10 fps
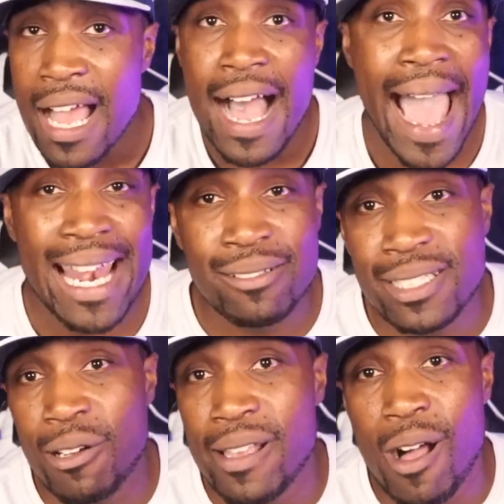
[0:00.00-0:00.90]
I don't
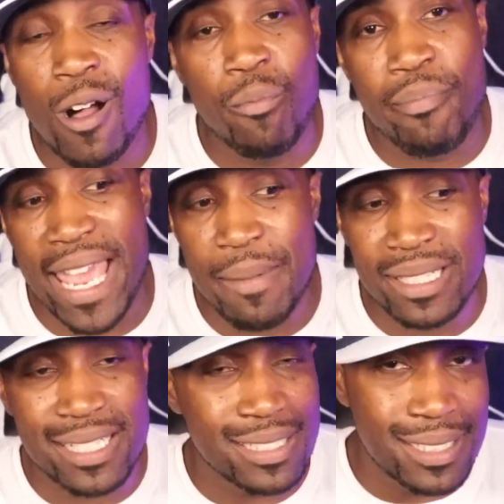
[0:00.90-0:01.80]
know, y'all. Maybe
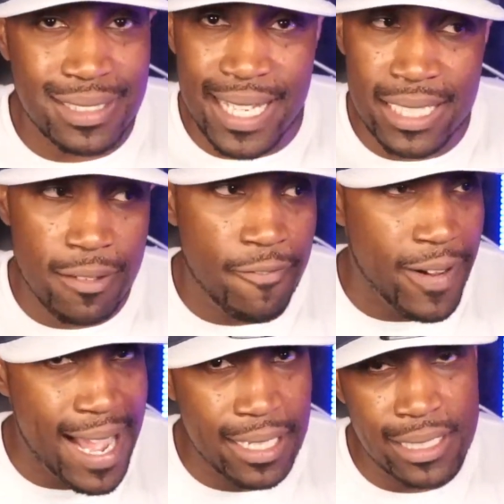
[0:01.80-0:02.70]
this is the season
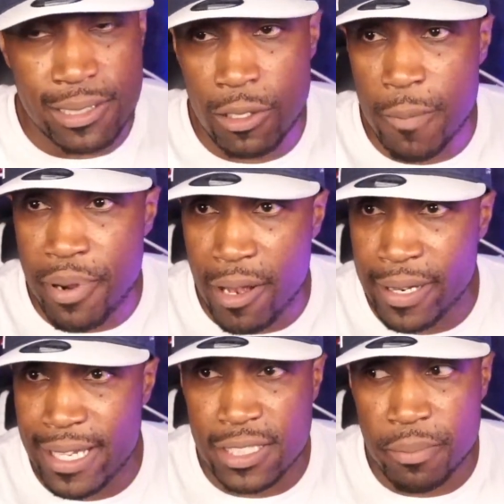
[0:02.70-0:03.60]
finally Tony Pollard
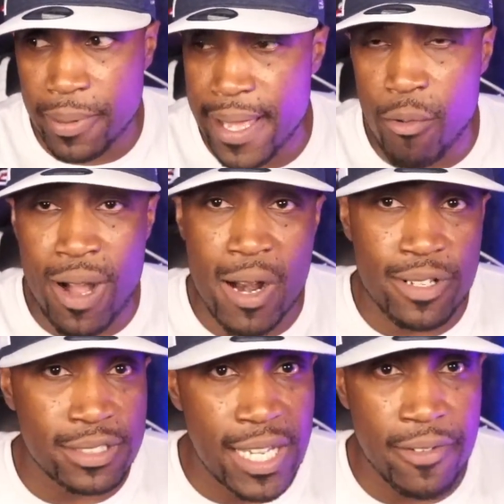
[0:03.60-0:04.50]
gets to play at wide
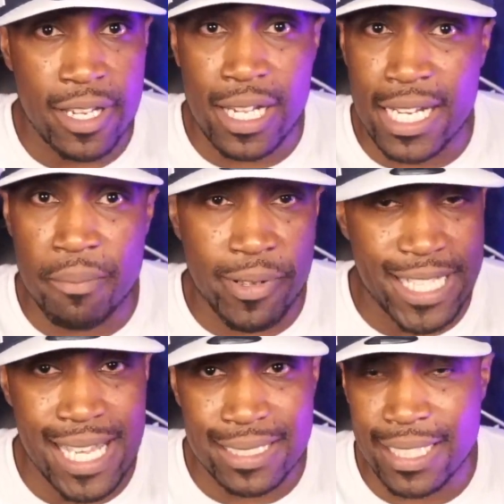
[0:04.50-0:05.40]
receiver, can kind of play
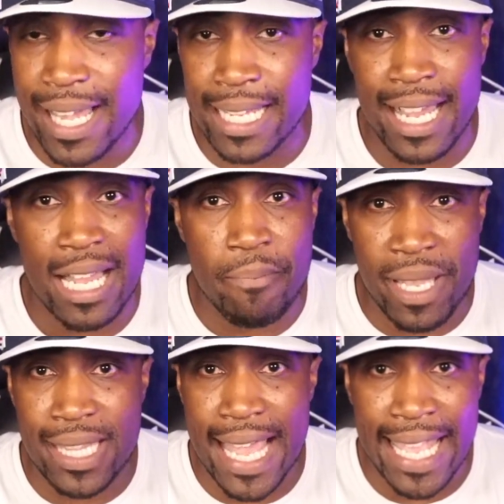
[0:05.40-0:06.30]
that slot guy, be
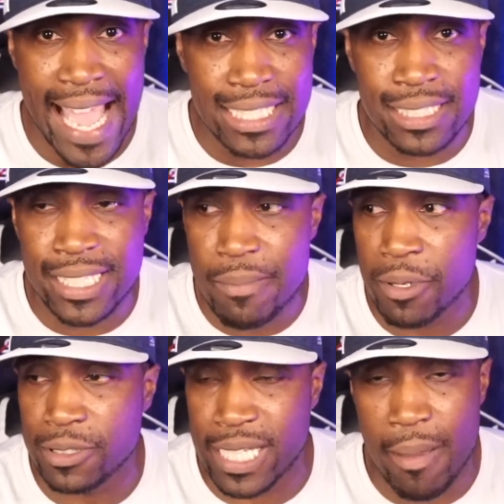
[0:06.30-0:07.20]
that gadget
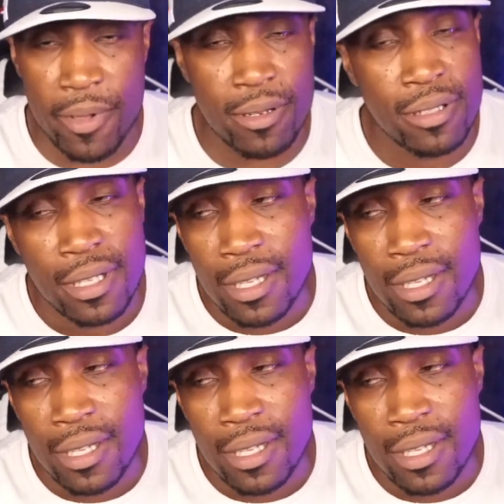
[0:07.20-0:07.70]
Deebo Samuel.